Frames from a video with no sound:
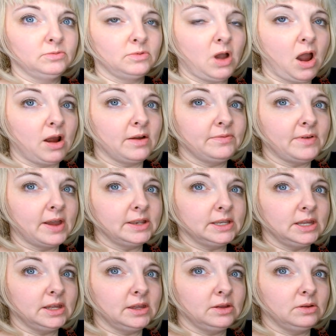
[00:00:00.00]

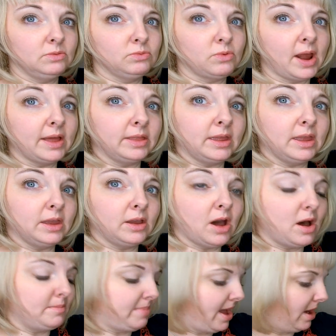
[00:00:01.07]
RFID Riley
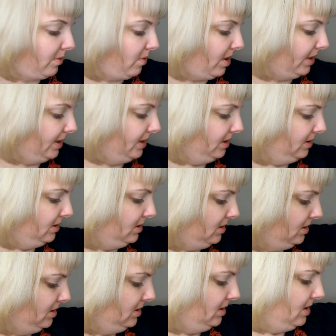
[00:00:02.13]
compact wallet,
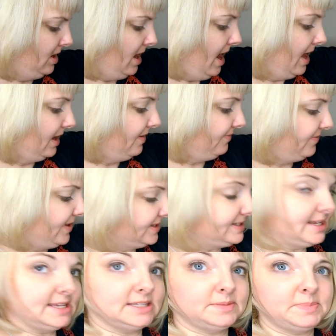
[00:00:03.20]
and it fits
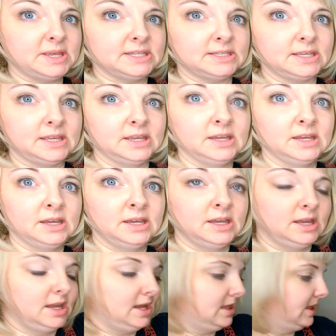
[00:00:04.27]
easy peasy
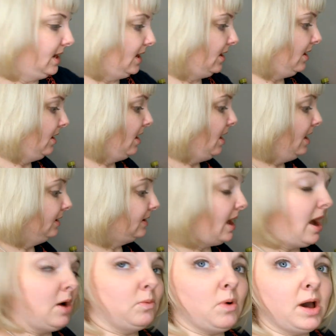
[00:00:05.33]
in there.
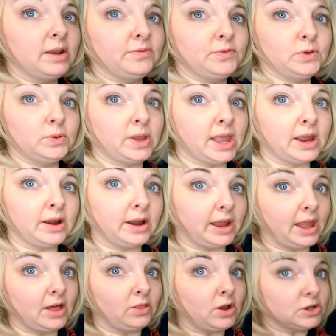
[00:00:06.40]
Now, what if you
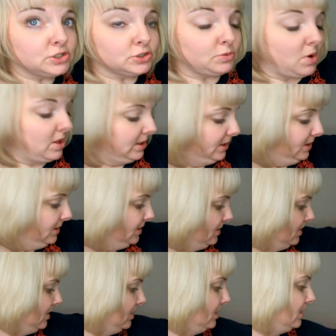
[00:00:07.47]
carry a larger wallet,
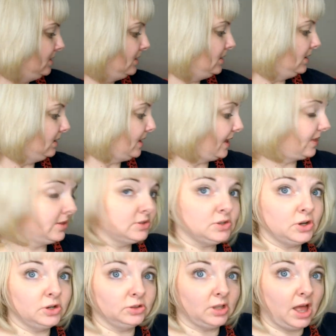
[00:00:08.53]
like the
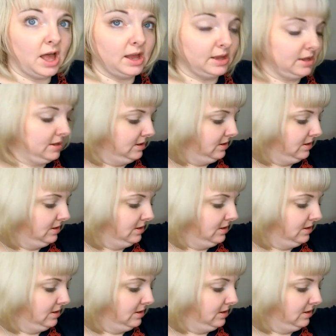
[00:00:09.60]
Turn Lock?